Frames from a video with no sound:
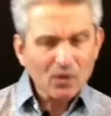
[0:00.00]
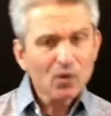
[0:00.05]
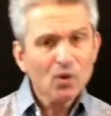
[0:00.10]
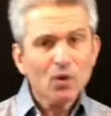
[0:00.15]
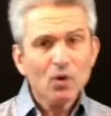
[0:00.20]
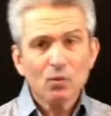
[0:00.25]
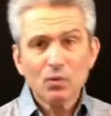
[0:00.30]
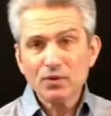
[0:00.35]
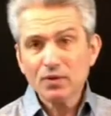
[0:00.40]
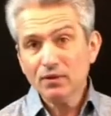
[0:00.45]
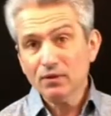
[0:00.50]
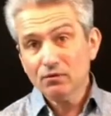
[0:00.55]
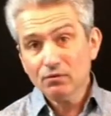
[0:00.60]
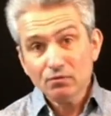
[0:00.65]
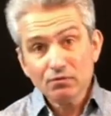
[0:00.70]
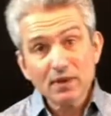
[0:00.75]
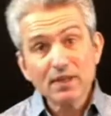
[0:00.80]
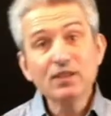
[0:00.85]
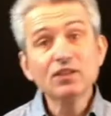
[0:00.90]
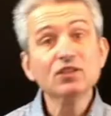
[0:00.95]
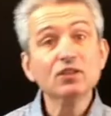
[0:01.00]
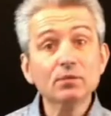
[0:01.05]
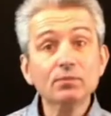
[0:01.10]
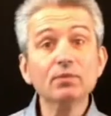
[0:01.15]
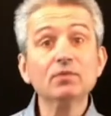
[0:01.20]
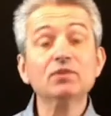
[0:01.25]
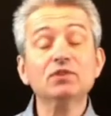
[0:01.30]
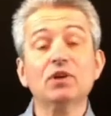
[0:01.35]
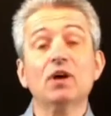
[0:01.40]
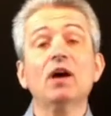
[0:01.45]
within a
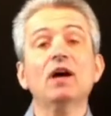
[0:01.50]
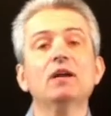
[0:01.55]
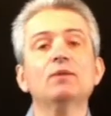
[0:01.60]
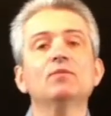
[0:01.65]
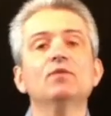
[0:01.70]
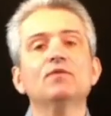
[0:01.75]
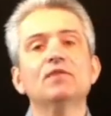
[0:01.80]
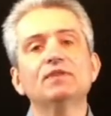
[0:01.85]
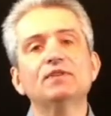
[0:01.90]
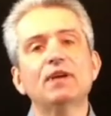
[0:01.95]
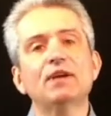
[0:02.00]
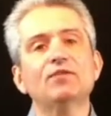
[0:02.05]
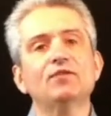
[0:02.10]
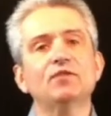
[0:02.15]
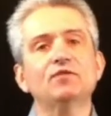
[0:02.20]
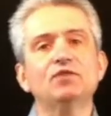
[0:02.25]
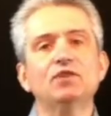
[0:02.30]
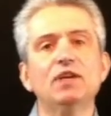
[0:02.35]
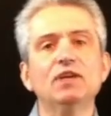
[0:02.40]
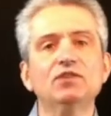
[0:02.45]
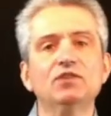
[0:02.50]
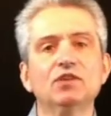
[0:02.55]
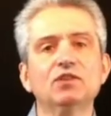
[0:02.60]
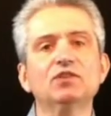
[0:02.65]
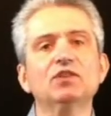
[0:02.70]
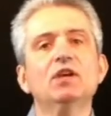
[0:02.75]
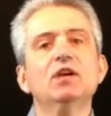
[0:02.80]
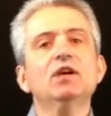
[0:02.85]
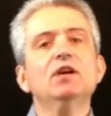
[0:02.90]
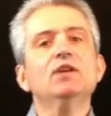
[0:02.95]
reasonable time of the death of
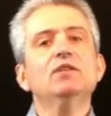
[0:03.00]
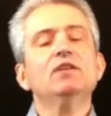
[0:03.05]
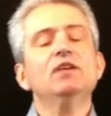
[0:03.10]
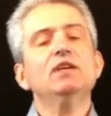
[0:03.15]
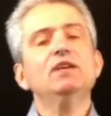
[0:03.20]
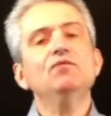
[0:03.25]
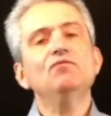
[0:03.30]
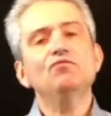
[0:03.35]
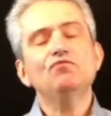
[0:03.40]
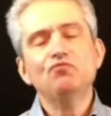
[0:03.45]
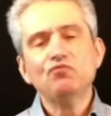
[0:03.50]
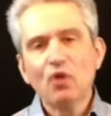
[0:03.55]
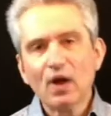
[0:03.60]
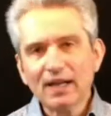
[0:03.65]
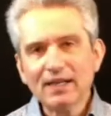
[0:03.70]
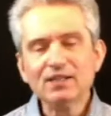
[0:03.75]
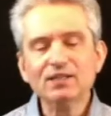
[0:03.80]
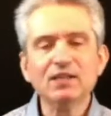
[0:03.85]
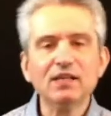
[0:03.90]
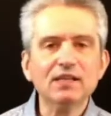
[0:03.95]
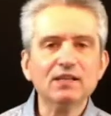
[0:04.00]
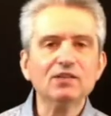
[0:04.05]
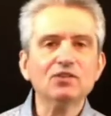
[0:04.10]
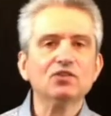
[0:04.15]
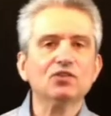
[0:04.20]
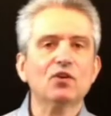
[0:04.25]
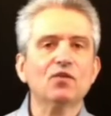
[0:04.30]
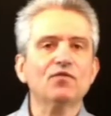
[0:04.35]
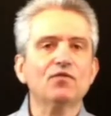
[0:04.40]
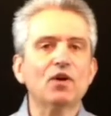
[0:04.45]
Jesus, the
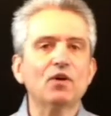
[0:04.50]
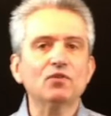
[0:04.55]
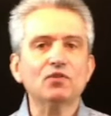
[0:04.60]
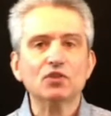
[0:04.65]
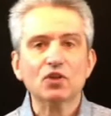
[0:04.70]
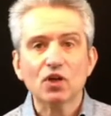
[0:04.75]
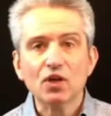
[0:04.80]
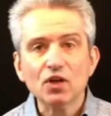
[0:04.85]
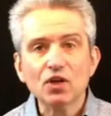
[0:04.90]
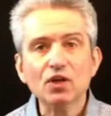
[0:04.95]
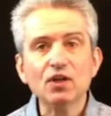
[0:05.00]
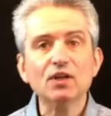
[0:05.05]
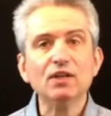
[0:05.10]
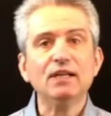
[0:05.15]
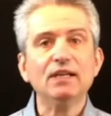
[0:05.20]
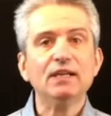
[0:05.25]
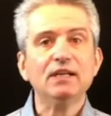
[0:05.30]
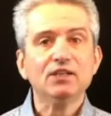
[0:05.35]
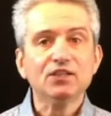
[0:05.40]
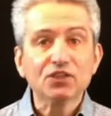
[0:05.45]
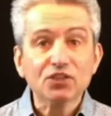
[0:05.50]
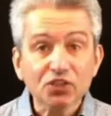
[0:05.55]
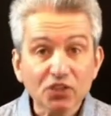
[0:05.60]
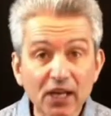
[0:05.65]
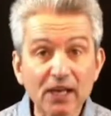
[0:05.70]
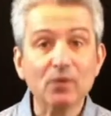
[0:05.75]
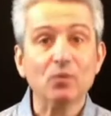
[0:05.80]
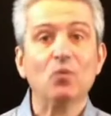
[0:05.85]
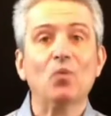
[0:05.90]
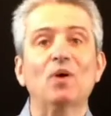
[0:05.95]
writings of those early
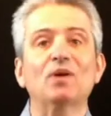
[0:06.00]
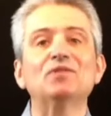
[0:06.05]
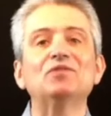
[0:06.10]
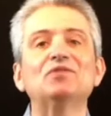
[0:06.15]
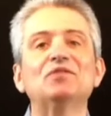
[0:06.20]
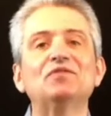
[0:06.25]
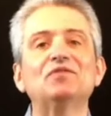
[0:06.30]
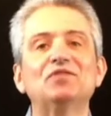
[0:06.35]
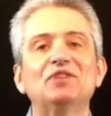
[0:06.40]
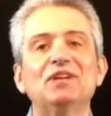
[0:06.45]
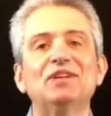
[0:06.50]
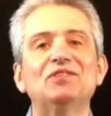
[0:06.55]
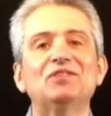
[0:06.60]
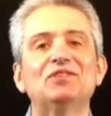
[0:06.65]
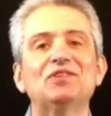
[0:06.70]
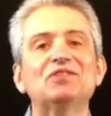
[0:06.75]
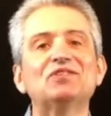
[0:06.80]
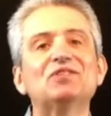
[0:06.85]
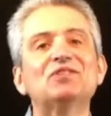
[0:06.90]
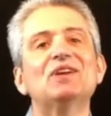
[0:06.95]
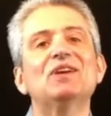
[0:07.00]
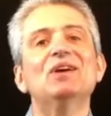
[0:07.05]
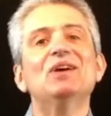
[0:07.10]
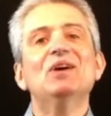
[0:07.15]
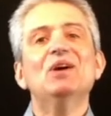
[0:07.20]
sent ones of Jesus